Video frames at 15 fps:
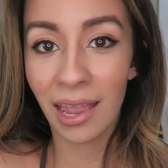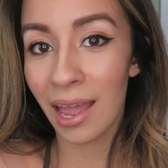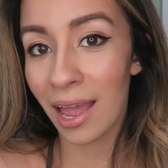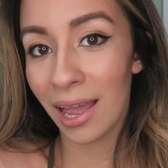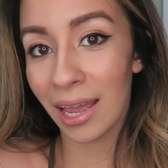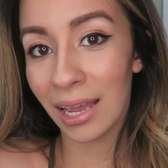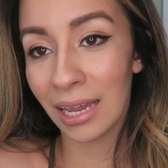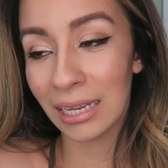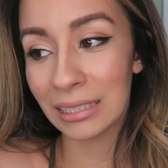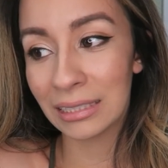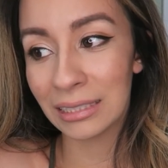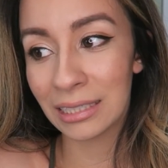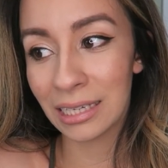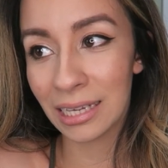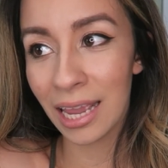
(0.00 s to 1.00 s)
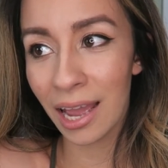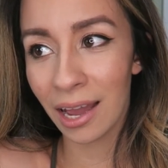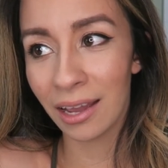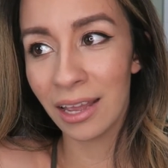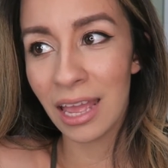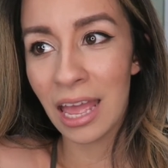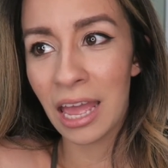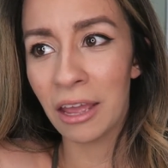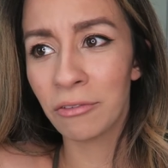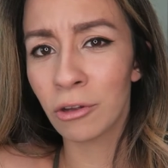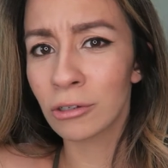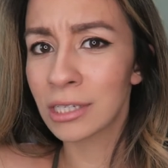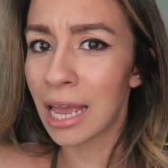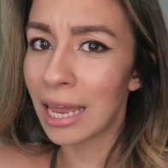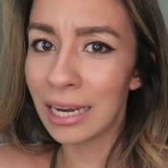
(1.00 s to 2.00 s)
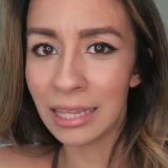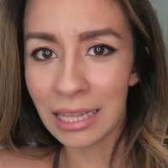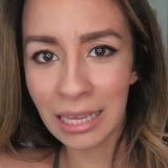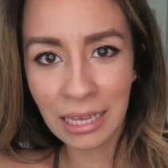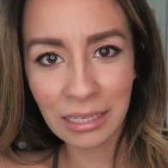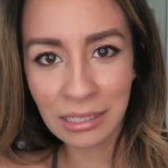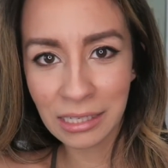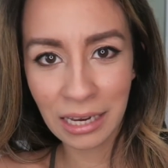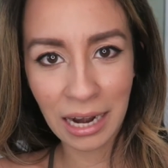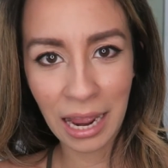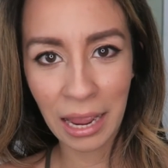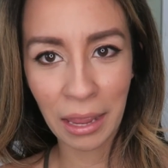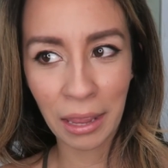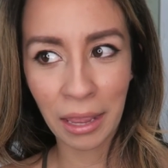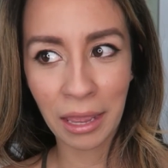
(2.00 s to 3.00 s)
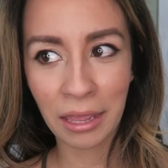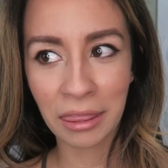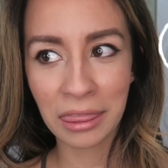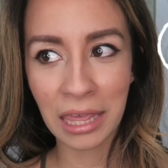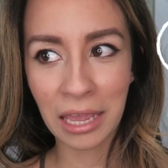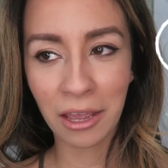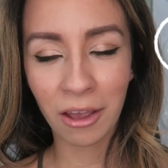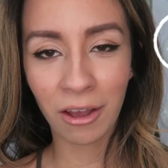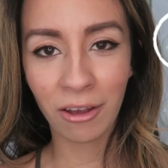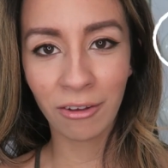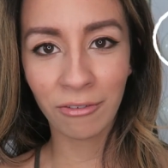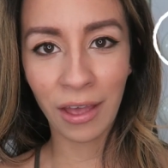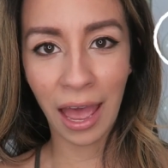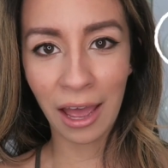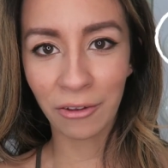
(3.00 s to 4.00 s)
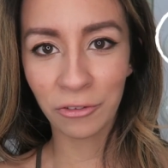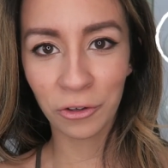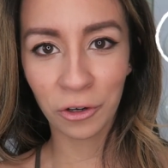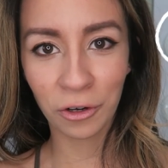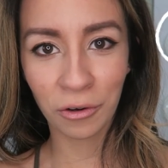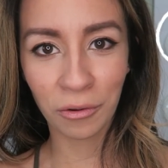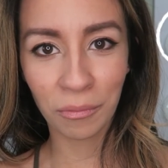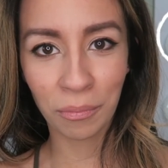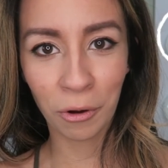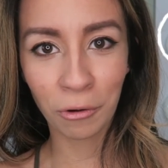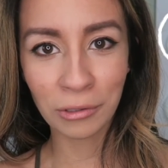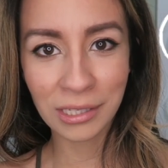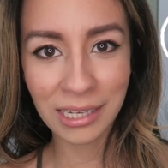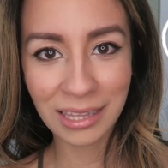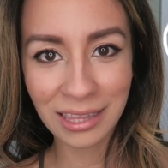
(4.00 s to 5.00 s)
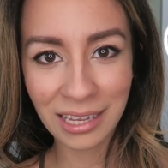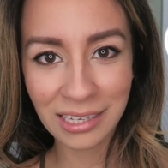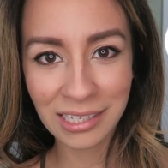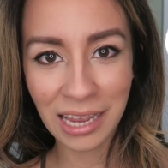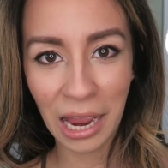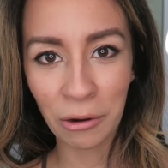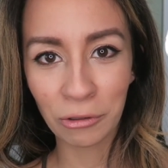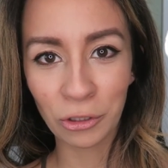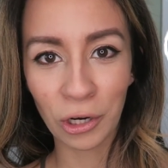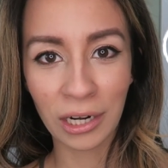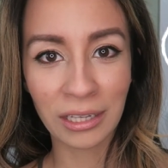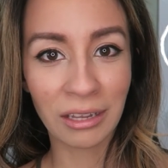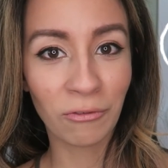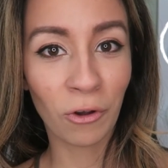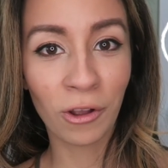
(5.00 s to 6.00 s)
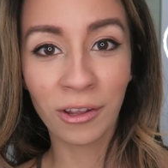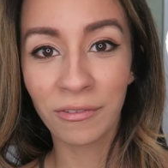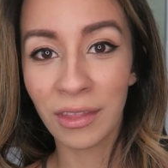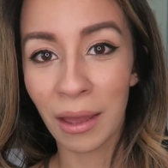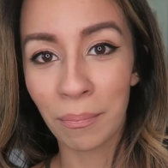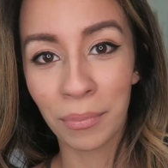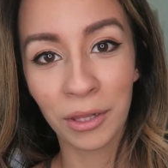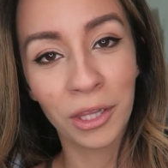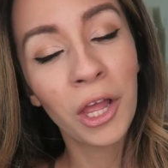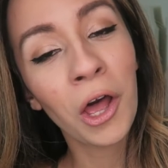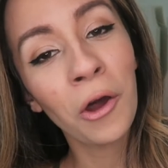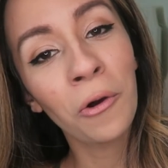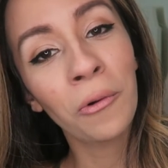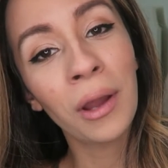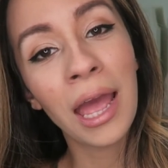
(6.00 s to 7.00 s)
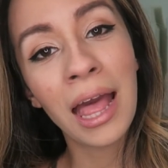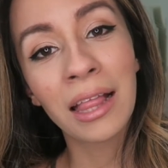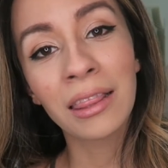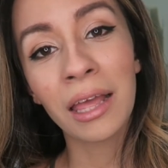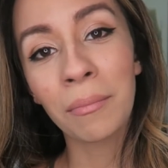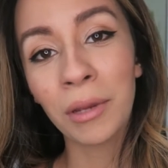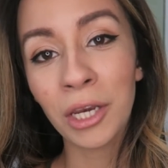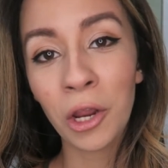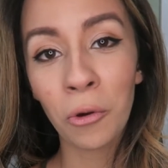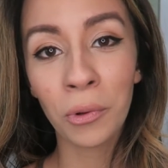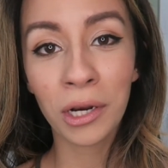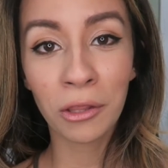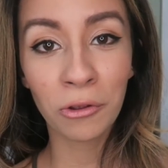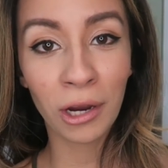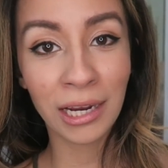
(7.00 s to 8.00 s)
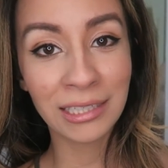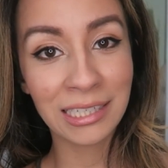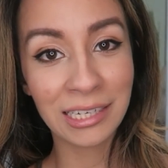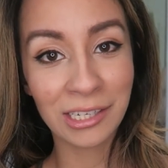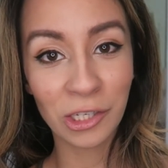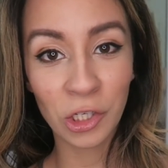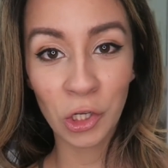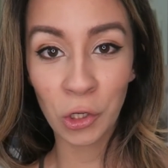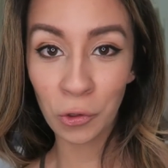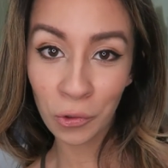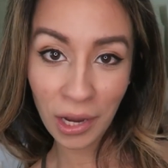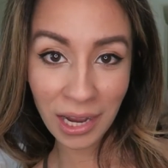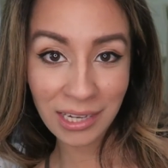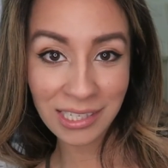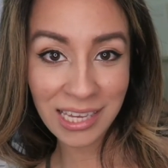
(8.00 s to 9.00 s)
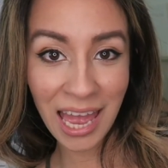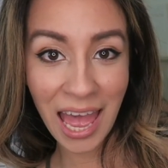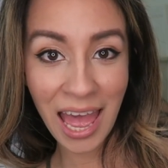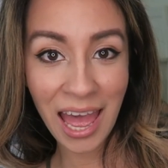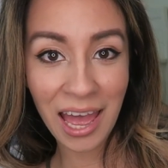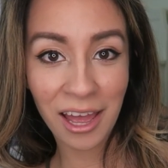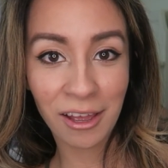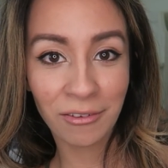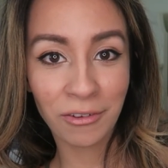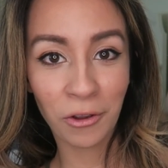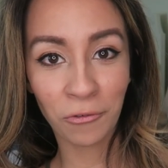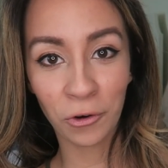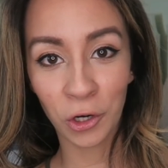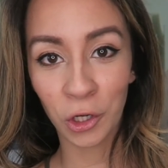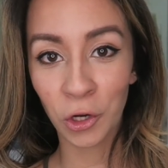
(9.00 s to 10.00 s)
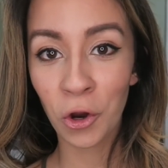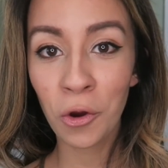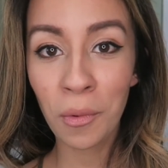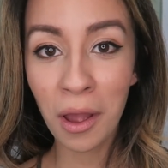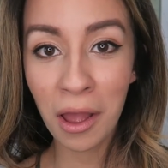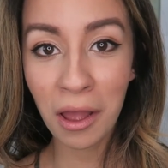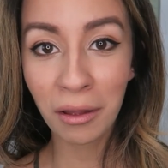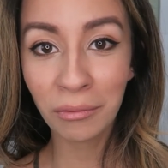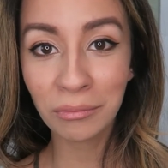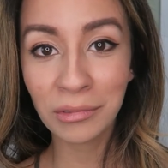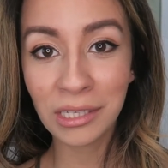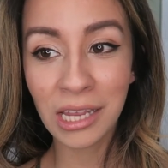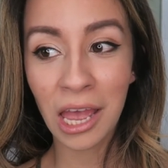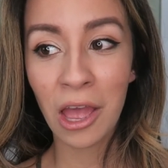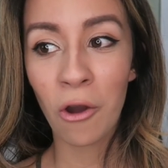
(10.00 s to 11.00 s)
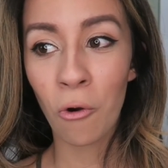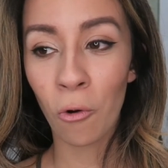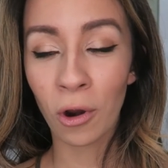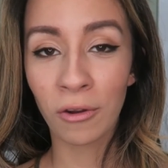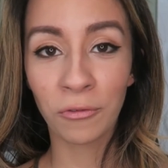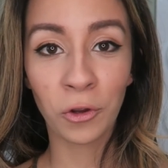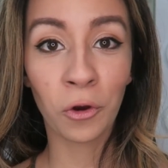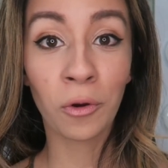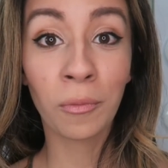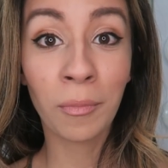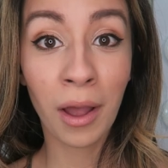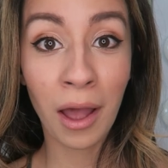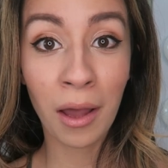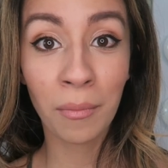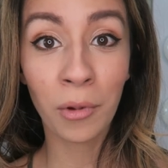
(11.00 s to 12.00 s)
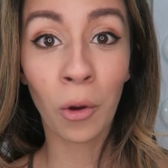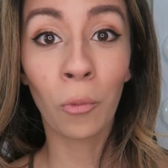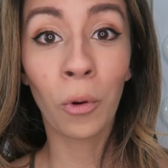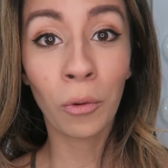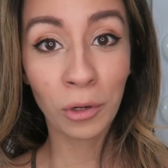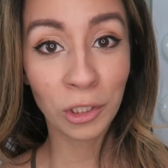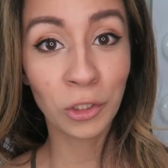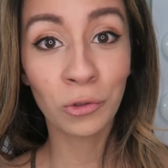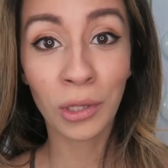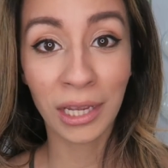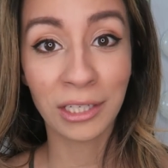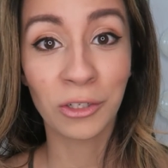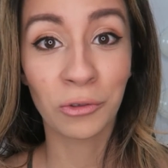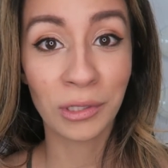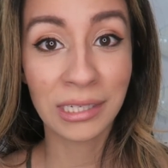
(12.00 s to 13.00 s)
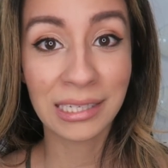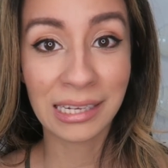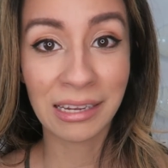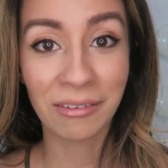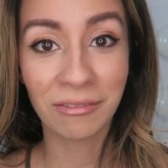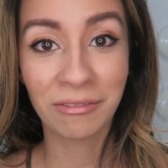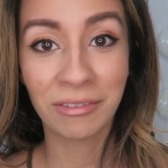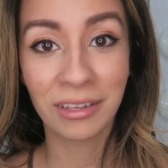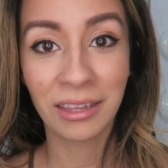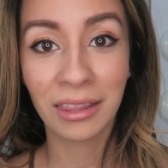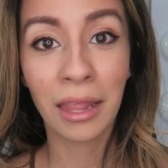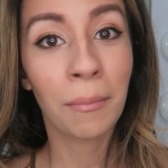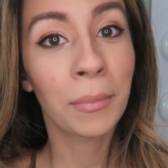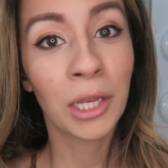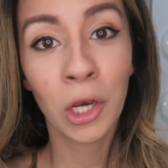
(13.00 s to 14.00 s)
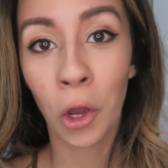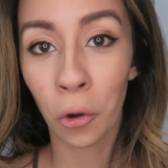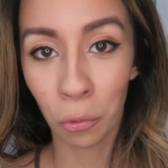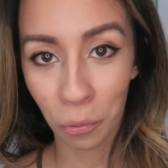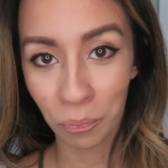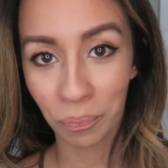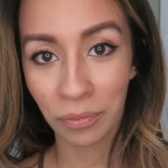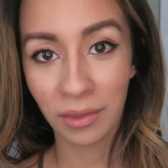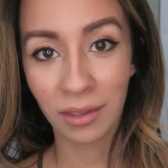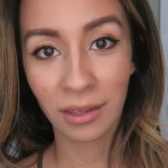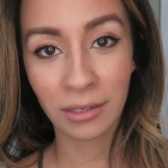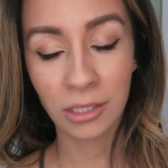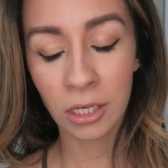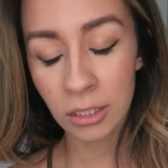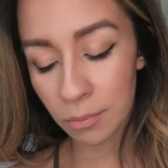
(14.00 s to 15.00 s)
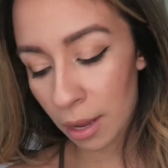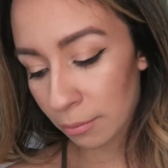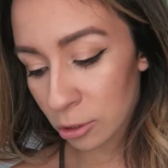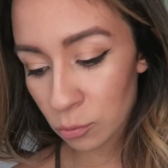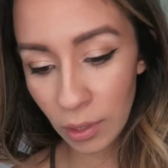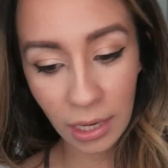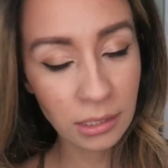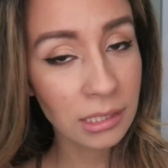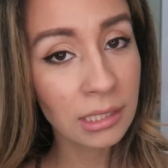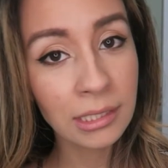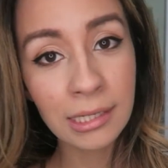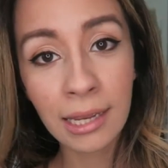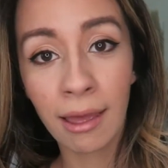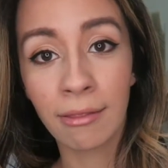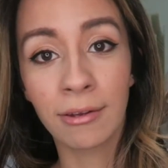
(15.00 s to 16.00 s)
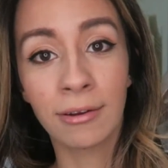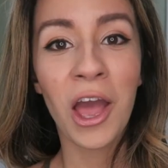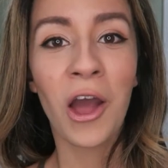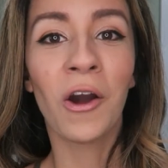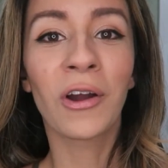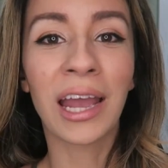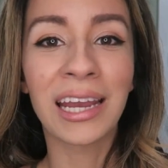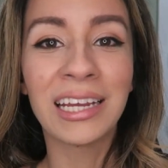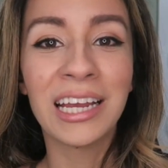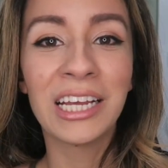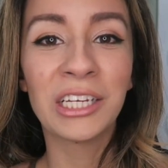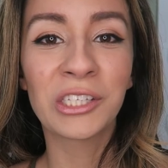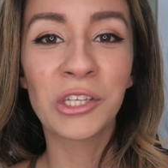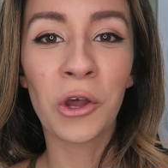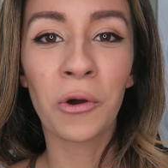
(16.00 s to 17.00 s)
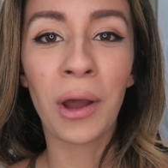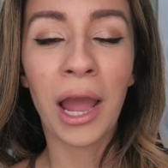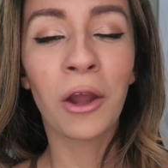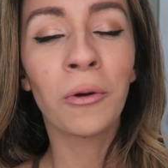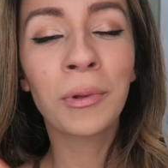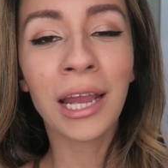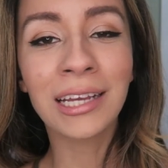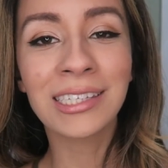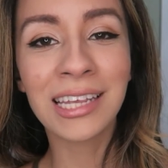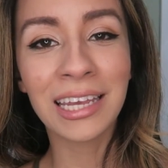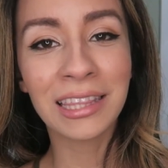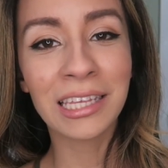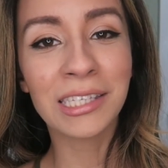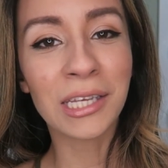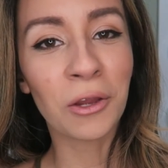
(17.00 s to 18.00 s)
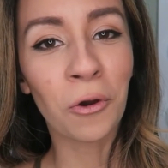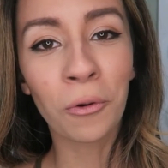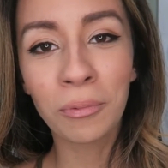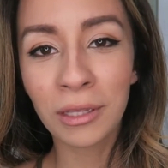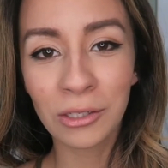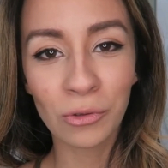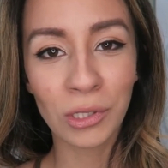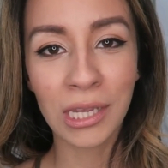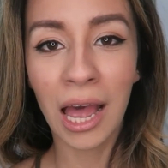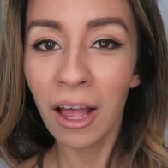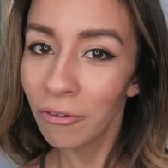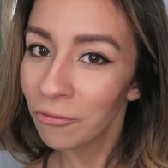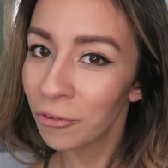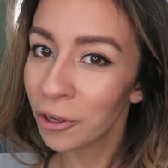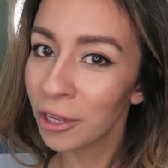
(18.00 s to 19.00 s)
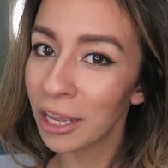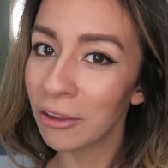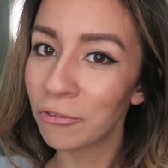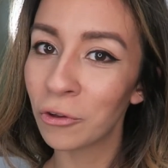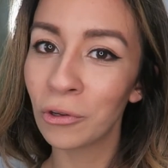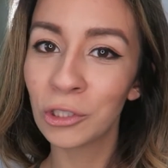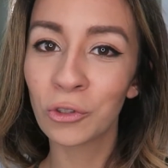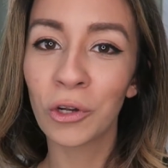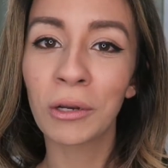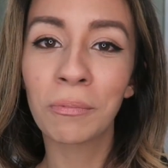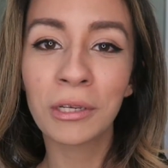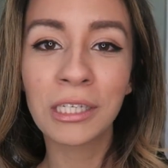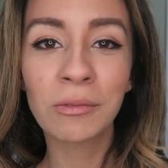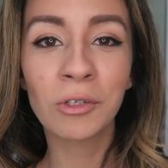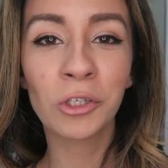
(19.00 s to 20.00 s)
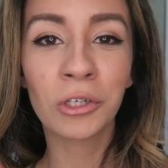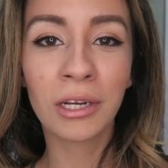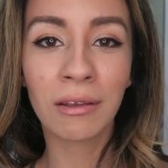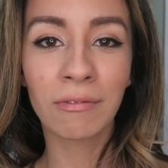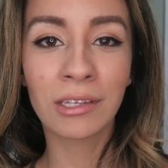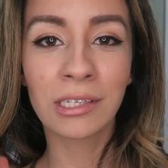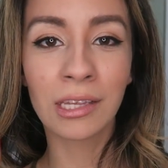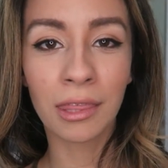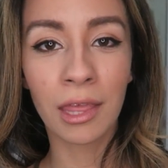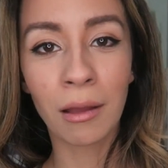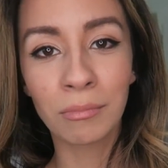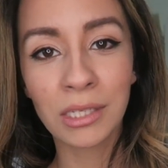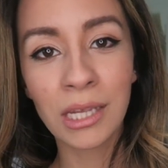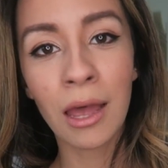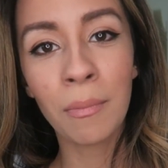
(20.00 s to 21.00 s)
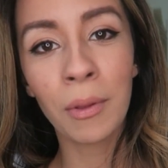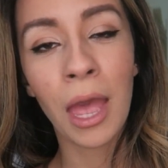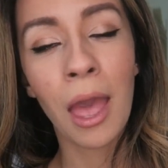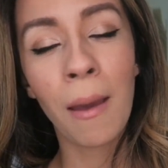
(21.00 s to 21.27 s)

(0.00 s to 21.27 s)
And yeah, if there's anything else that I could think of after posting this, I will try to leave all of that below. Let me know what other ideas you guys have for your moms, or if you're a mom, what would you like to receive? Let me know. Because us mamas, we gotta stick together. Okay, so I hope you guys like this. I hope this was helpful. If you enjoyed it, please be sure to give this a thumbs up.